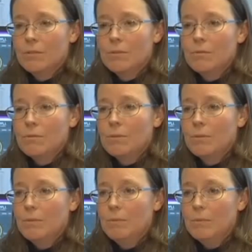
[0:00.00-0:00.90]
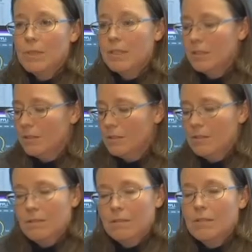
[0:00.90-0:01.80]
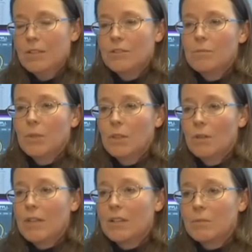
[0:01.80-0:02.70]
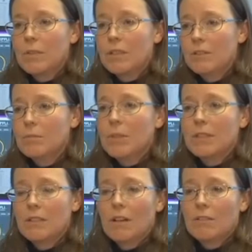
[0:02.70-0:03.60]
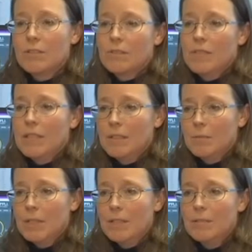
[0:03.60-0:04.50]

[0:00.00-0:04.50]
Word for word: to get, get you below that $22 million if you need to